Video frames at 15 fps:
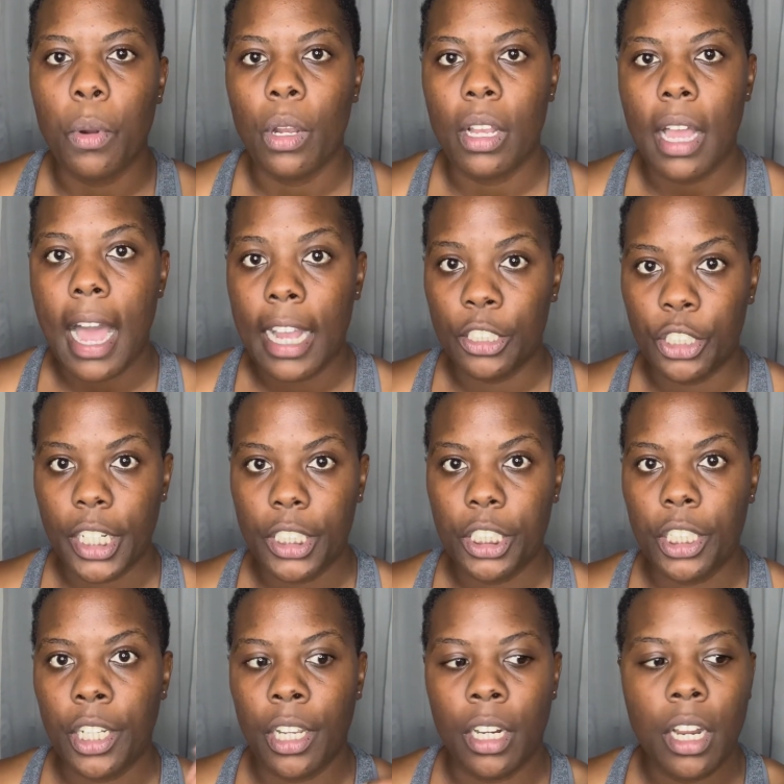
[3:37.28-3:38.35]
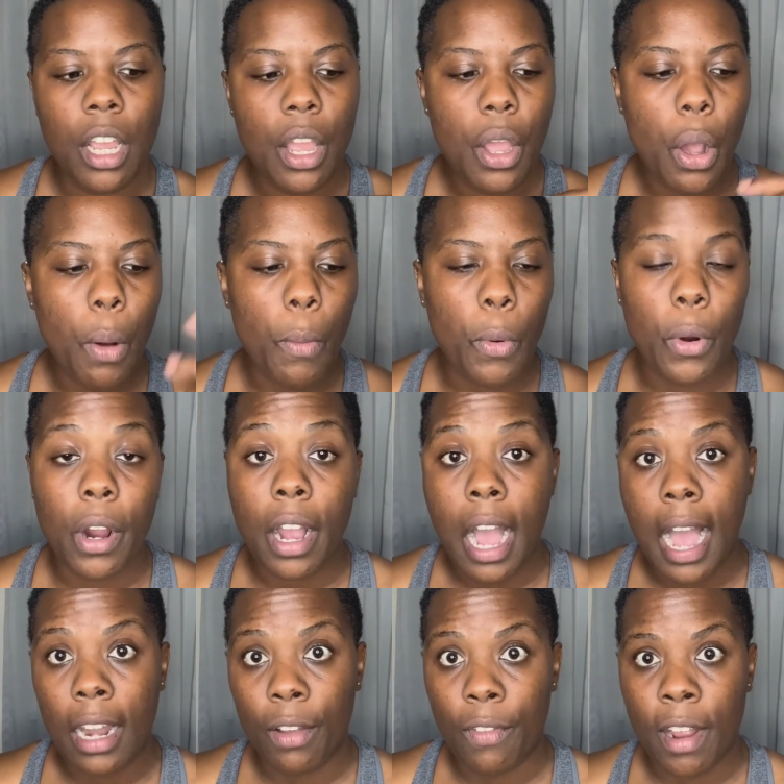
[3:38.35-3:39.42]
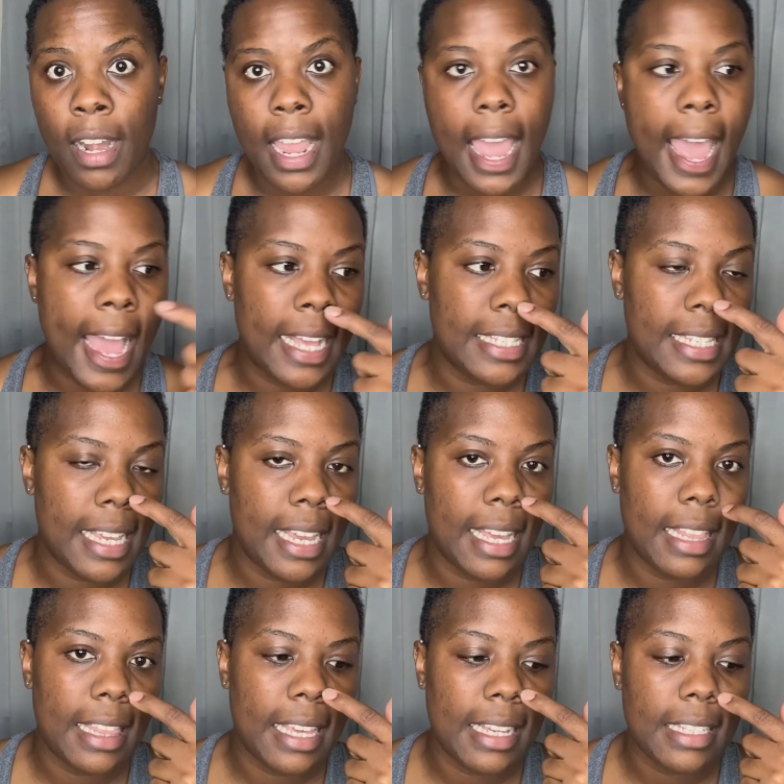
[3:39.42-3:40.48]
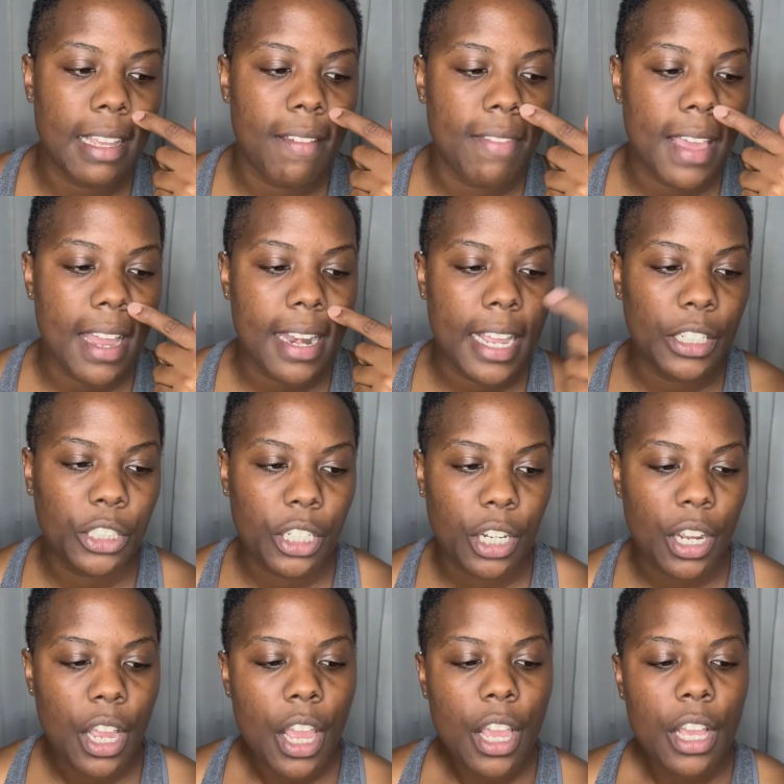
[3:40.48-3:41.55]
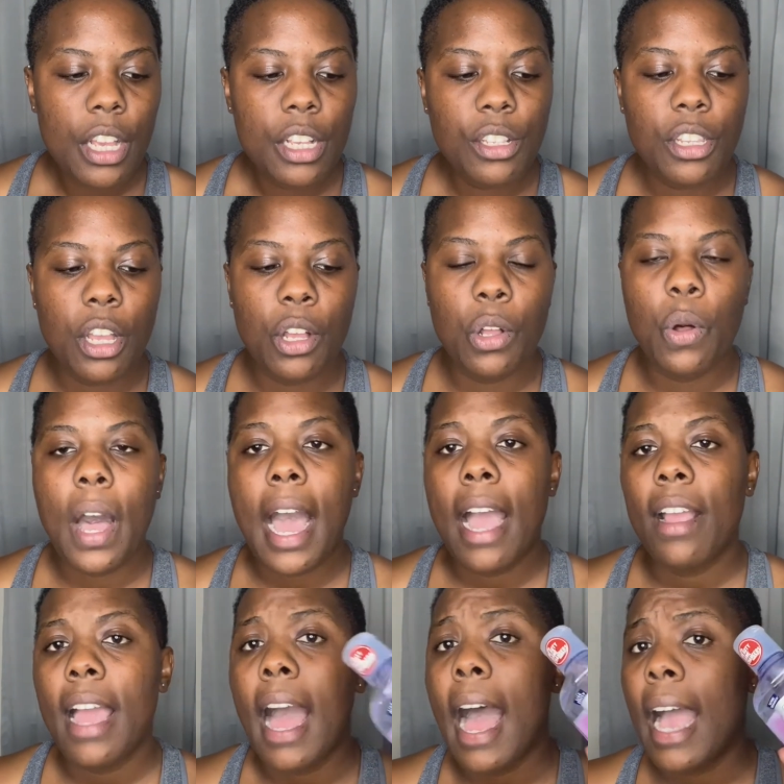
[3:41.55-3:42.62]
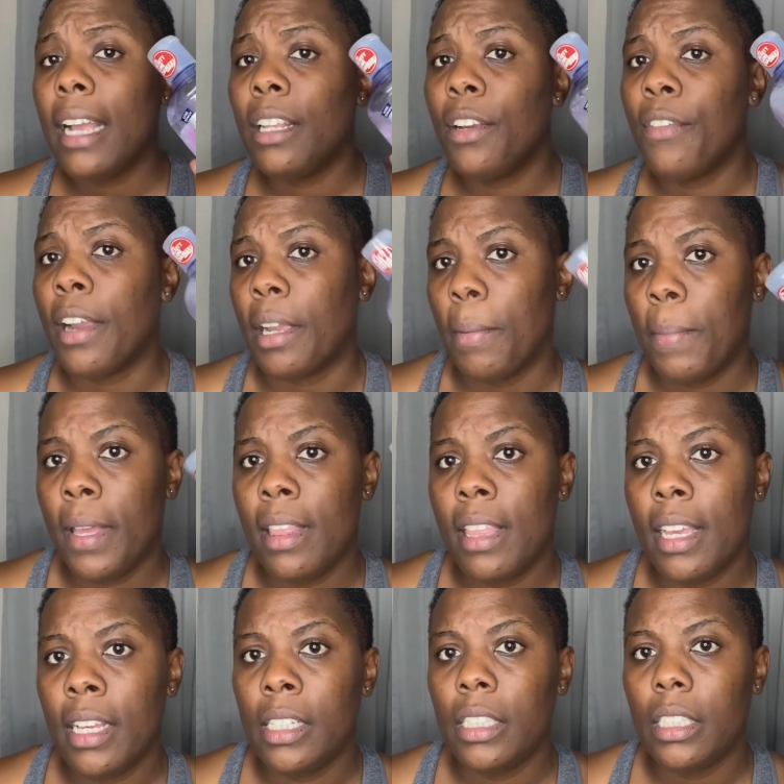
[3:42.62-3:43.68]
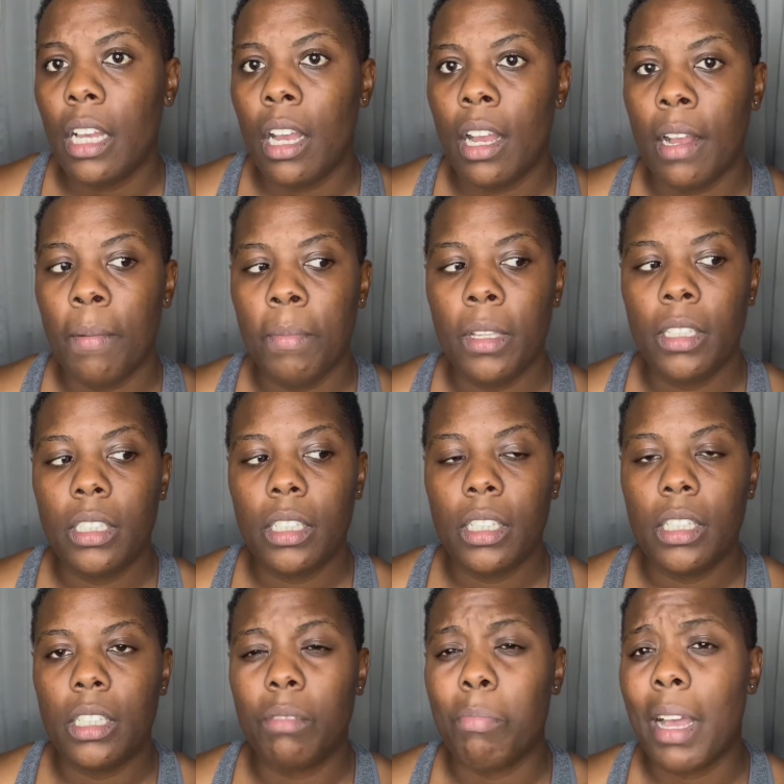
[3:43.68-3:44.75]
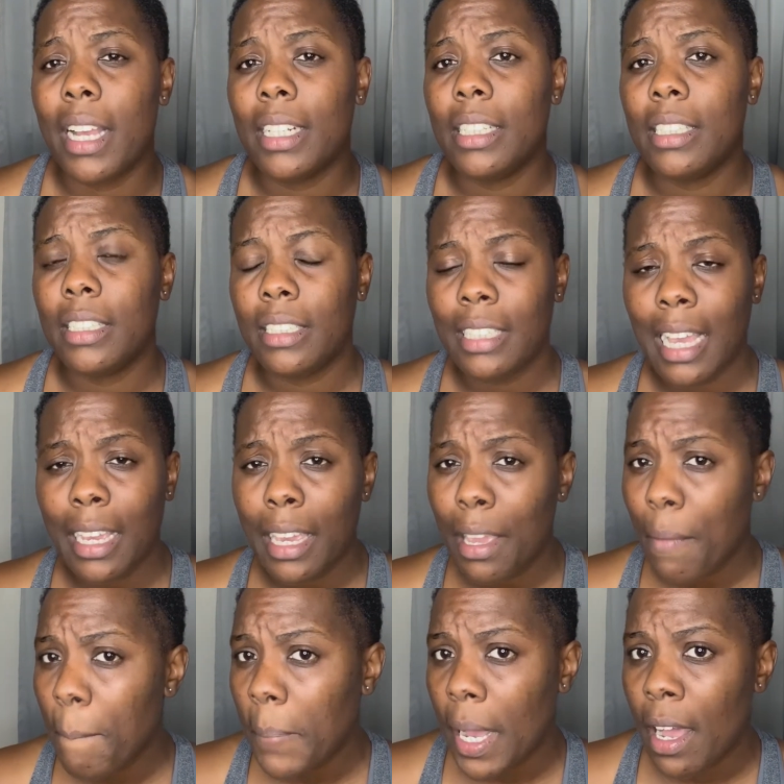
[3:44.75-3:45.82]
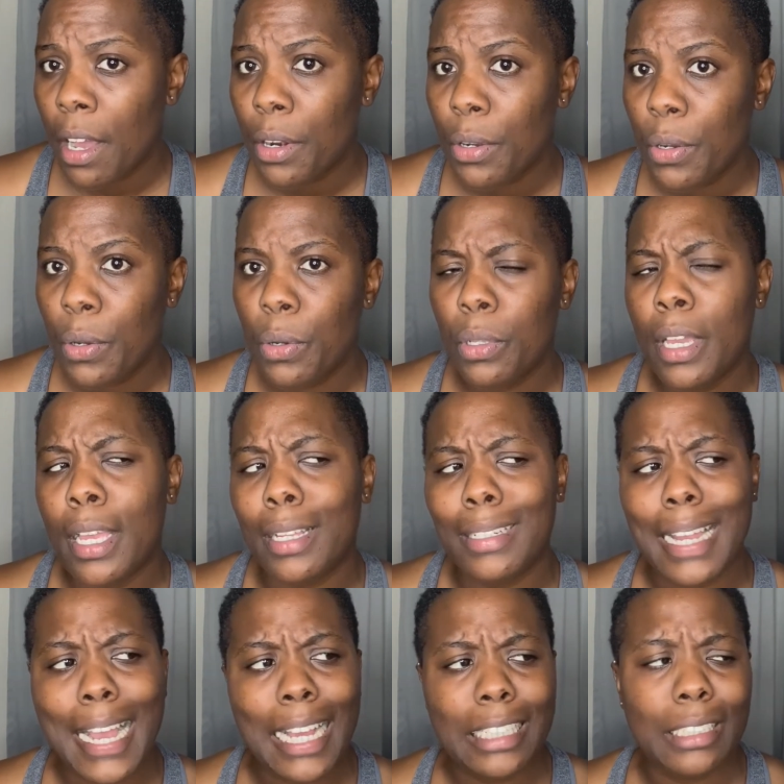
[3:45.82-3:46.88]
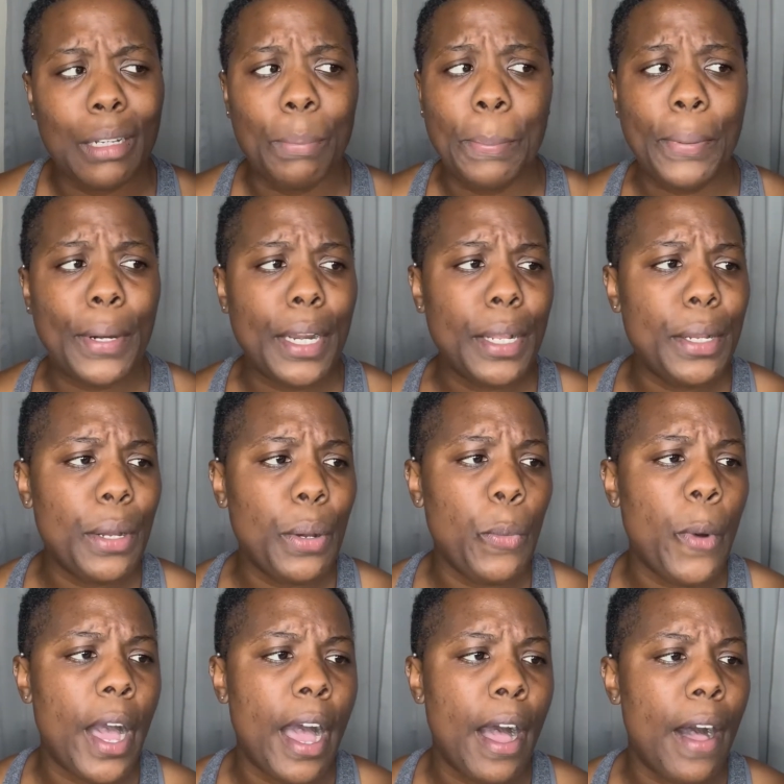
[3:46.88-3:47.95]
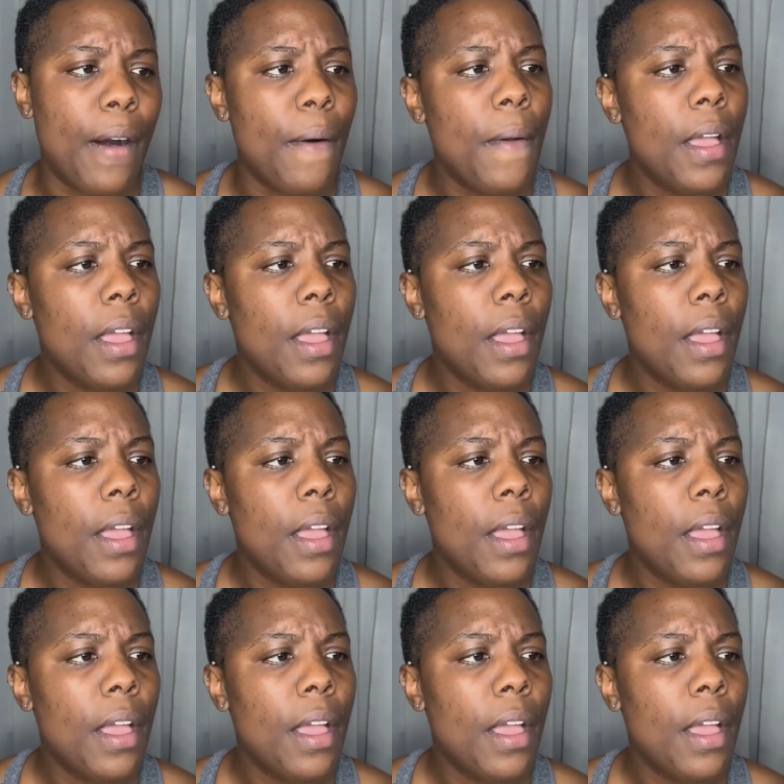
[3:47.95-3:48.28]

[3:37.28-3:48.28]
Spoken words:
hydration, more hyaluronic acid and things of that nature. So I highly recommend this. This is my second bottle. It lasts a pretty good while,